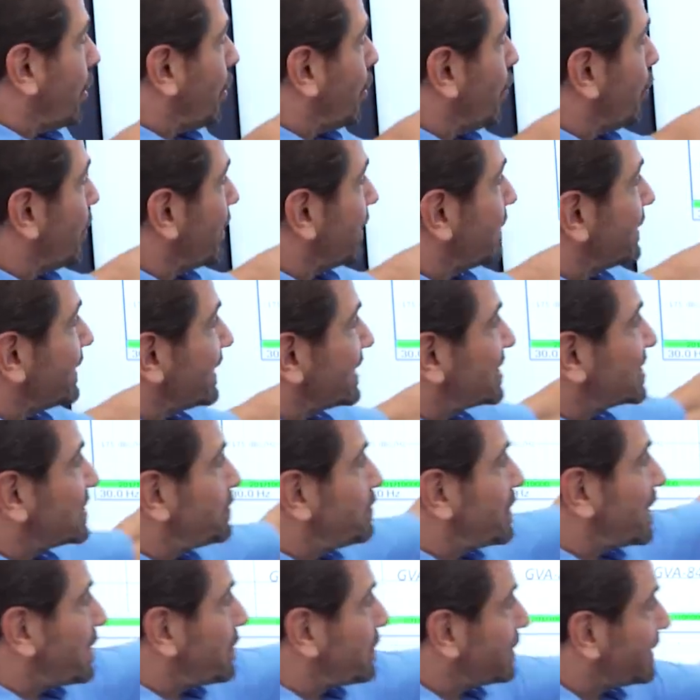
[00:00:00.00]
will
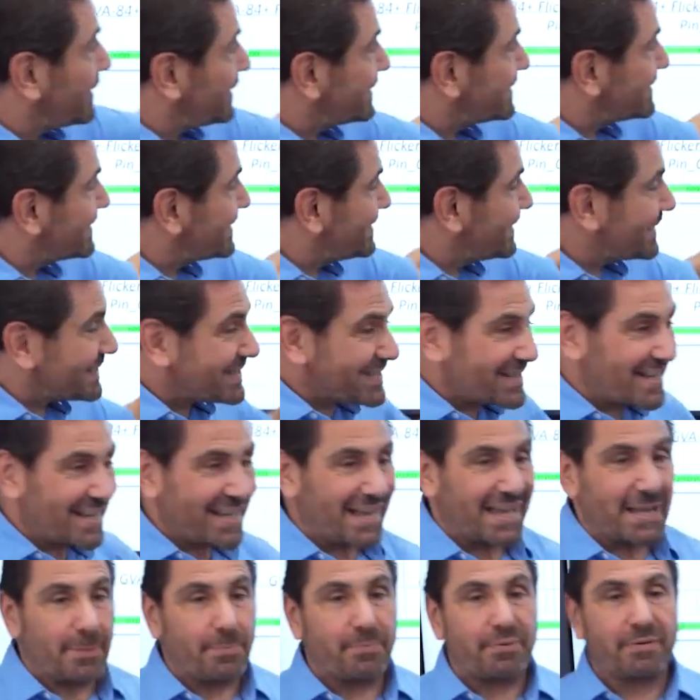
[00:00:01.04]
experience this
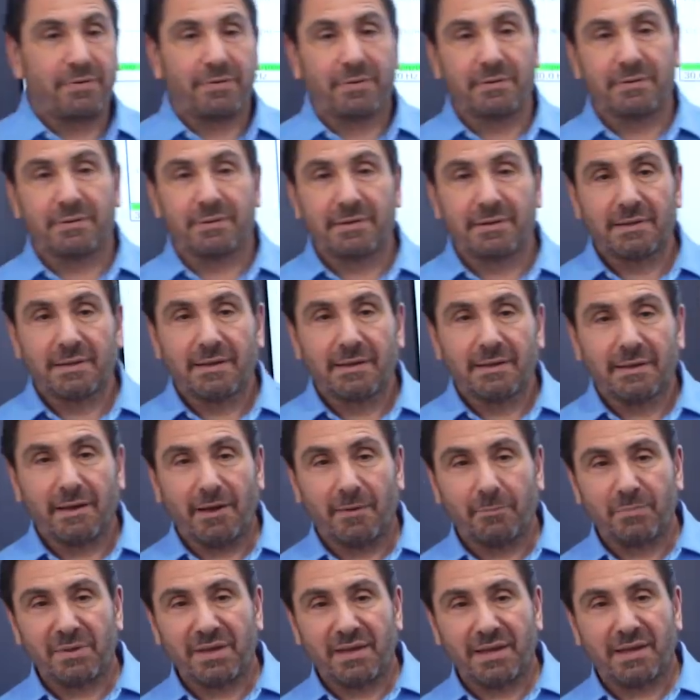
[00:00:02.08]
type
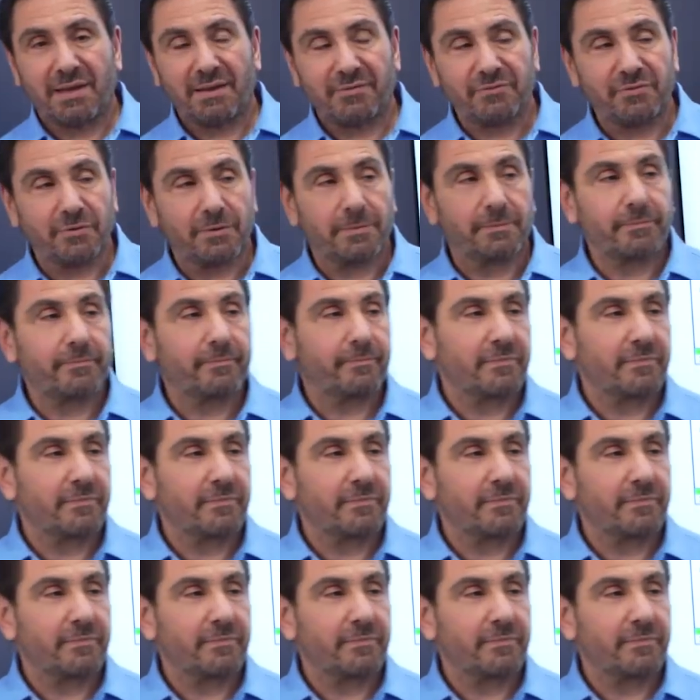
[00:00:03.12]
of behavior.